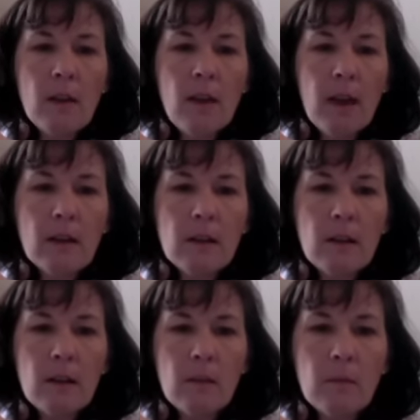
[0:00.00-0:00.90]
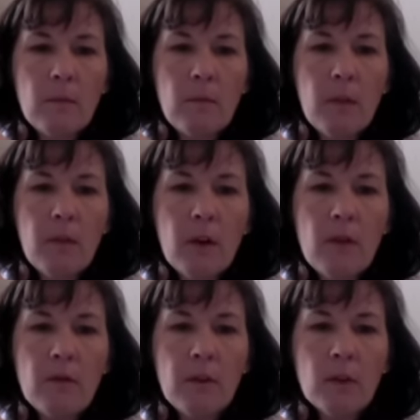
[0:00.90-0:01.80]
That is in the
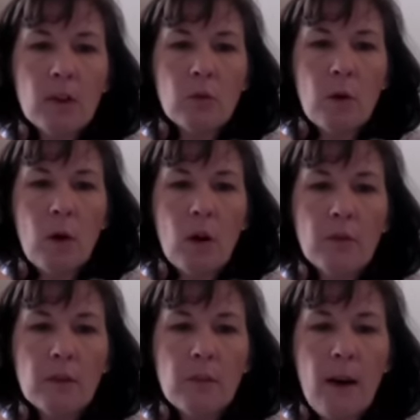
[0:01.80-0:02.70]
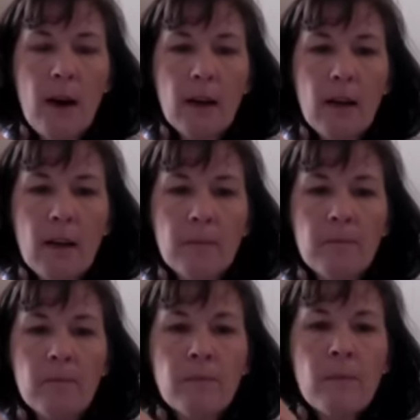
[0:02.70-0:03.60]
very first row of smocking.
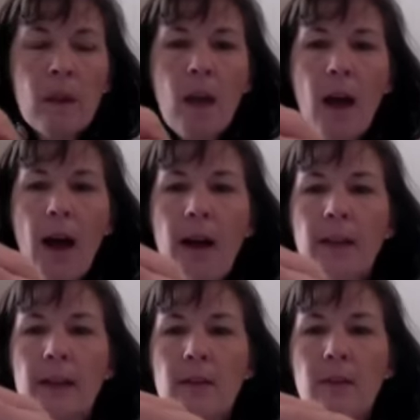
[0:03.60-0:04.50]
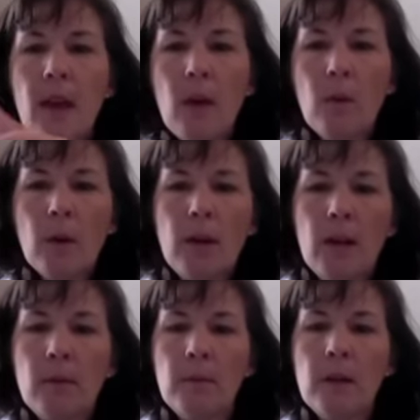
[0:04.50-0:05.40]
I leave that one
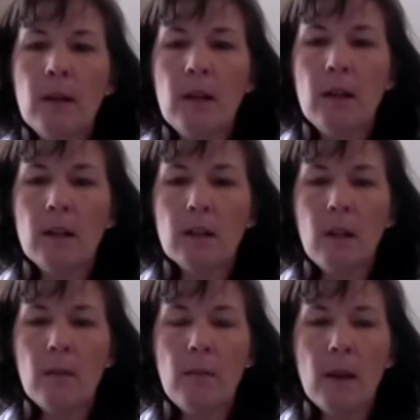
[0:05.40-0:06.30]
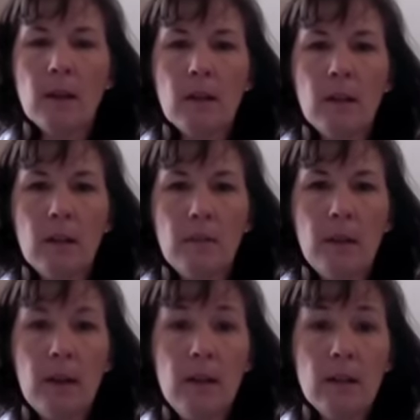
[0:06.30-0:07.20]
in because it makes it a little
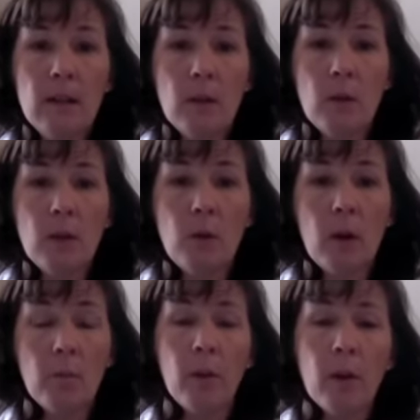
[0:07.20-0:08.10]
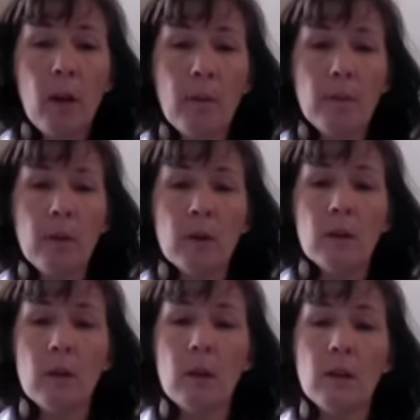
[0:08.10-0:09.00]
bit easier when you want to pull up
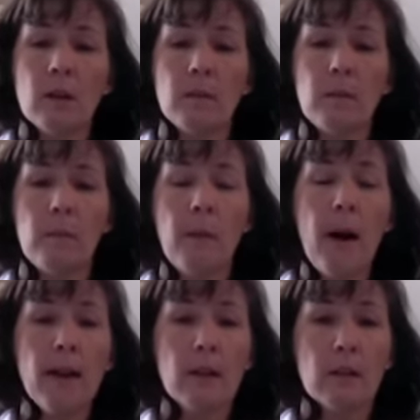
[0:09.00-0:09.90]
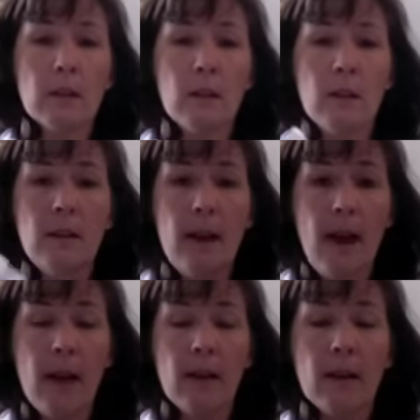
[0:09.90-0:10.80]
your bias
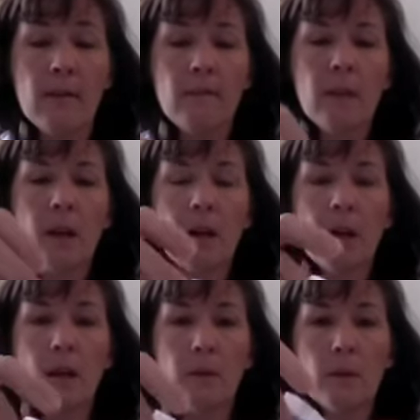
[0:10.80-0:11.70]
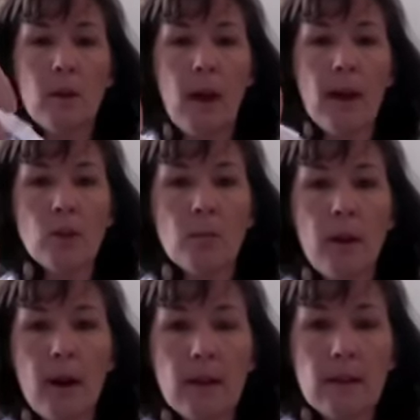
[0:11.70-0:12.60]
neck, to add your
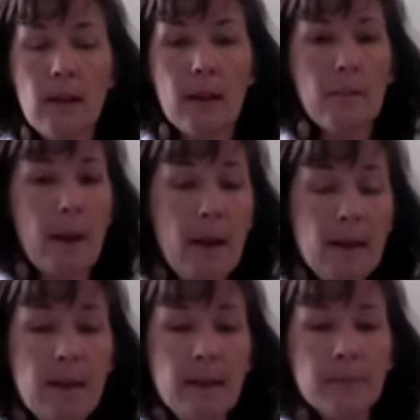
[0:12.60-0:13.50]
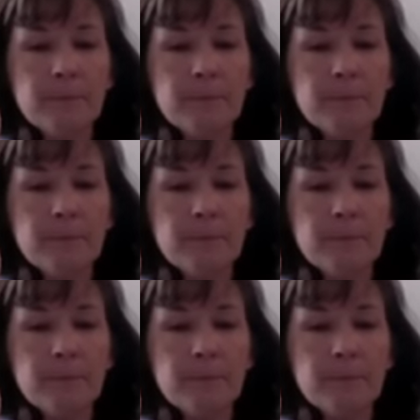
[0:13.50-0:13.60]
bias neck binding.